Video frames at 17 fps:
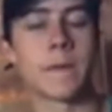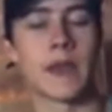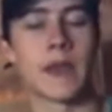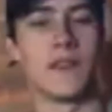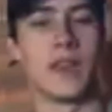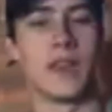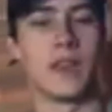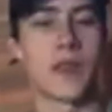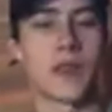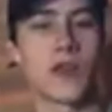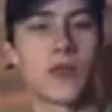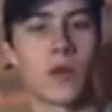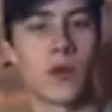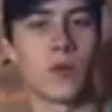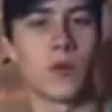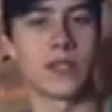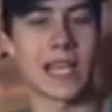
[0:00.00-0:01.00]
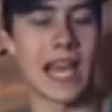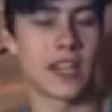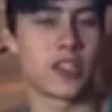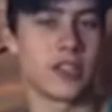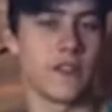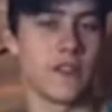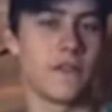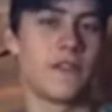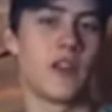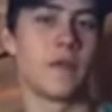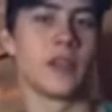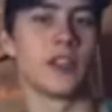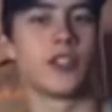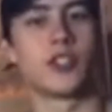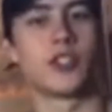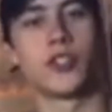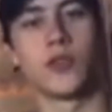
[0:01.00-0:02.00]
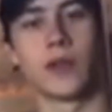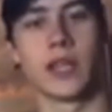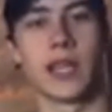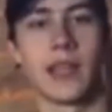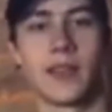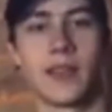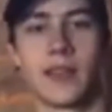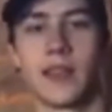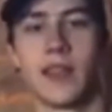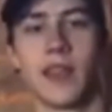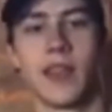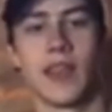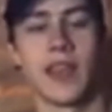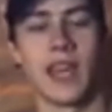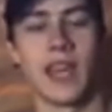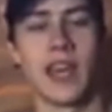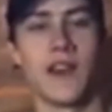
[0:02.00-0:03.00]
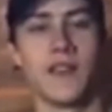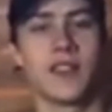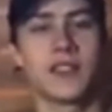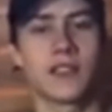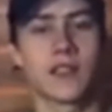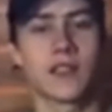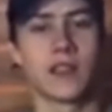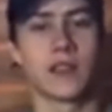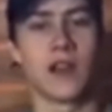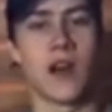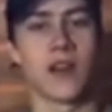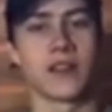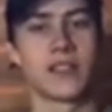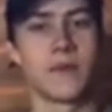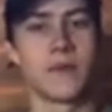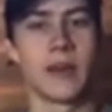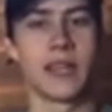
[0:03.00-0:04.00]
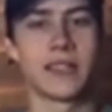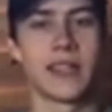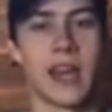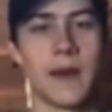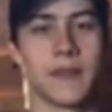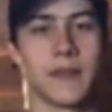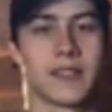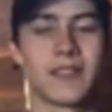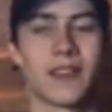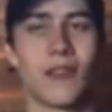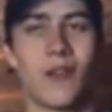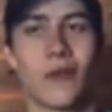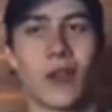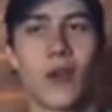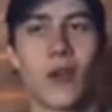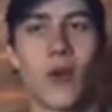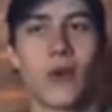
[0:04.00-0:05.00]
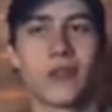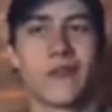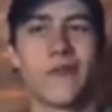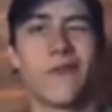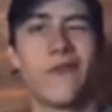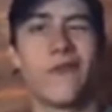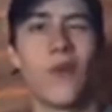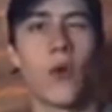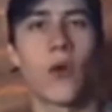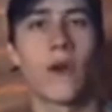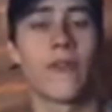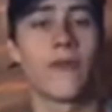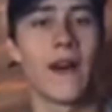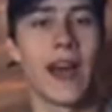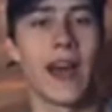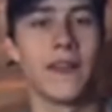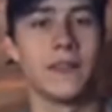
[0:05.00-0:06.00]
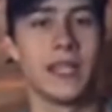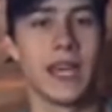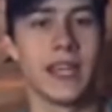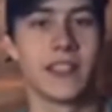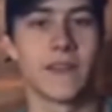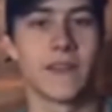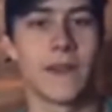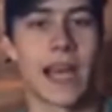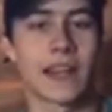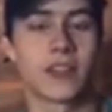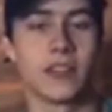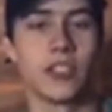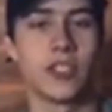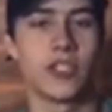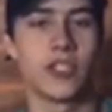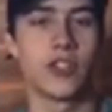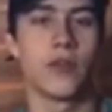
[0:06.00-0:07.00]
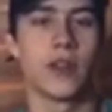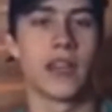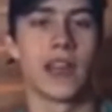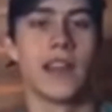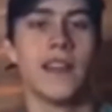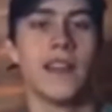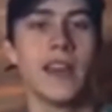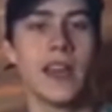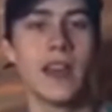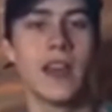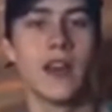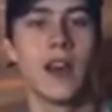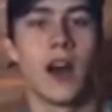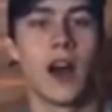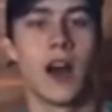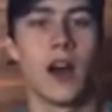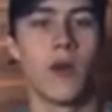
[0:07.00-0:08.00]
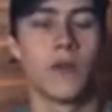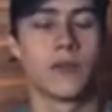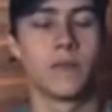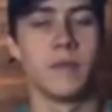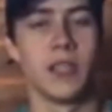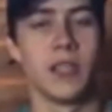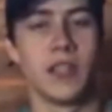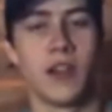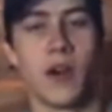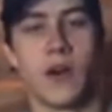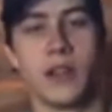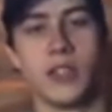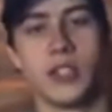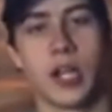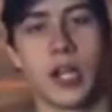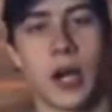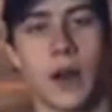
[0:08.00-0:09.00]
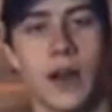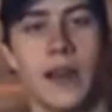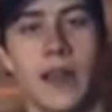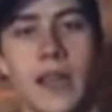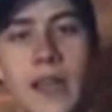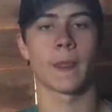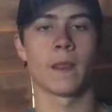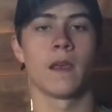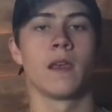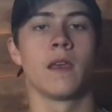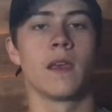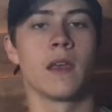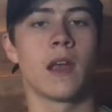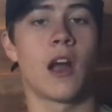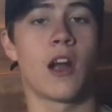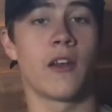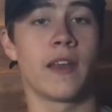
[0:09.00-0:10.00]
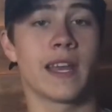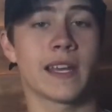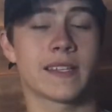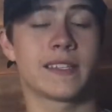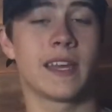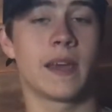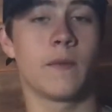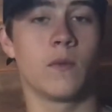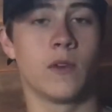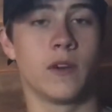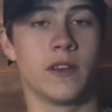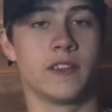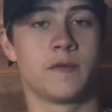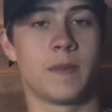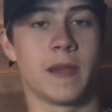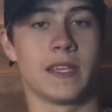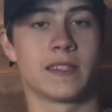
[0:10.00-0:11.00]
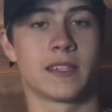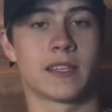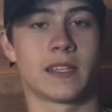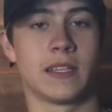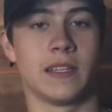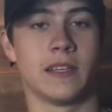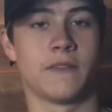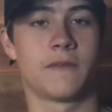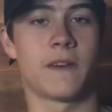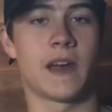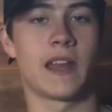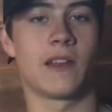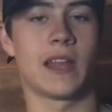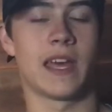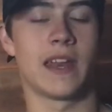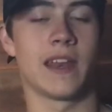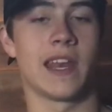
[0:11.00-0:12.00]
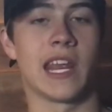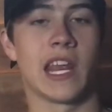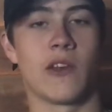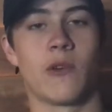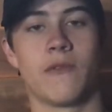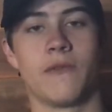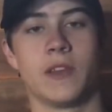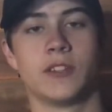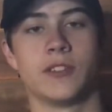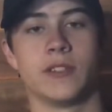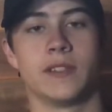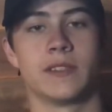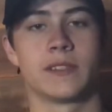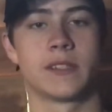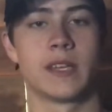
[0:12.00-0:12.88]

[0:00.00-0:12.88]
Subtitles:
And then the third one was actually filming and shooting it. And this took the longest amount of time. This took over the course of 4 or 5 days of actually shooting it with me, Noah, and Jared. Our next step was basically final editing and revision.